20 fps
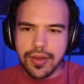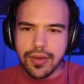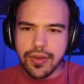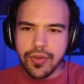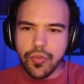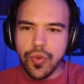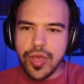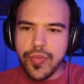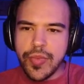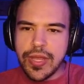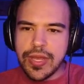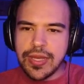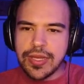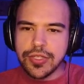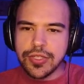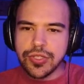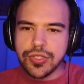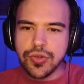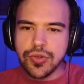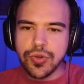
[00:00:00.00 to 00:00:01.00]
Women
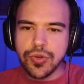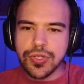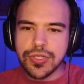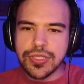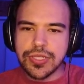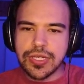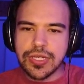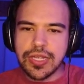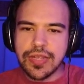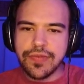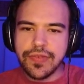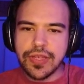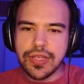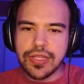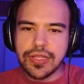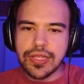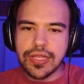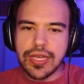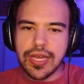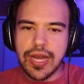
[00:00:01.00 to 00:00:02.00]
score
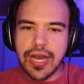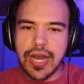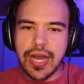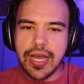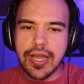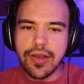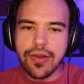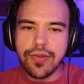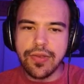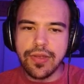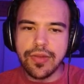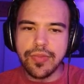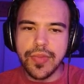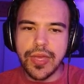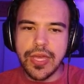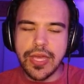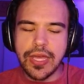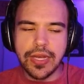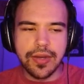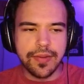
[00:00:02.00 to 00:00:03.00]
significantly higher than
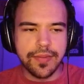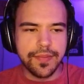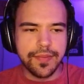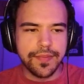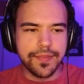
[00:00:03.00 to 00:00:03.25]
men.